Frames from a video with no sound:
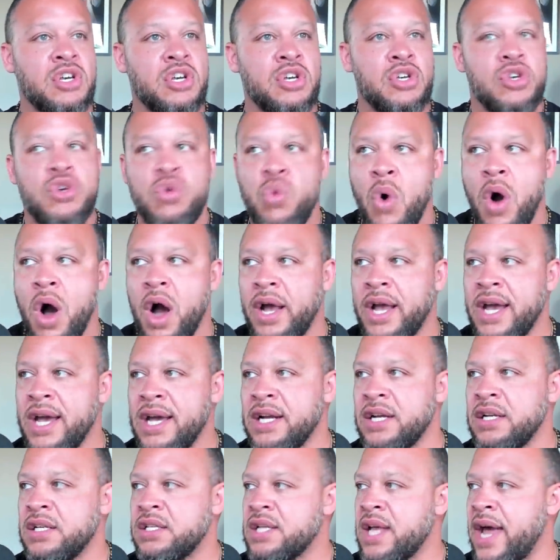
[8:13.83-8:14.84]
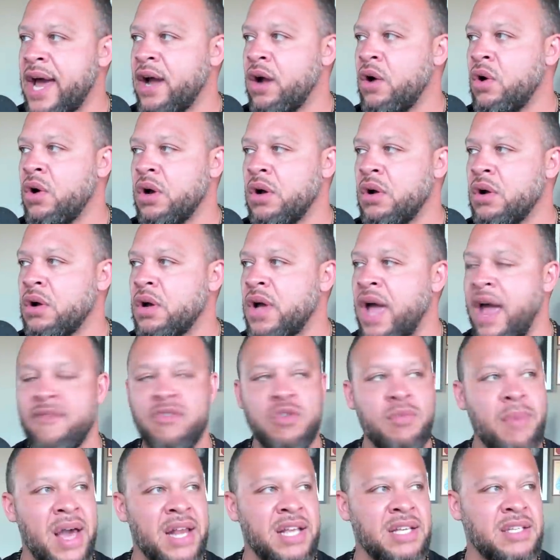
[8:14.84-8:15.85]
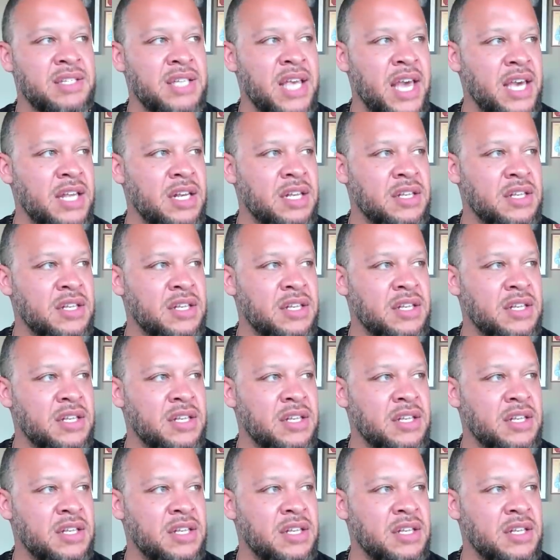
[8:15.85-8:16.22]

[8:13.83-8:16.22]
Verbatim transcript: you walk in and it's like everybody's saying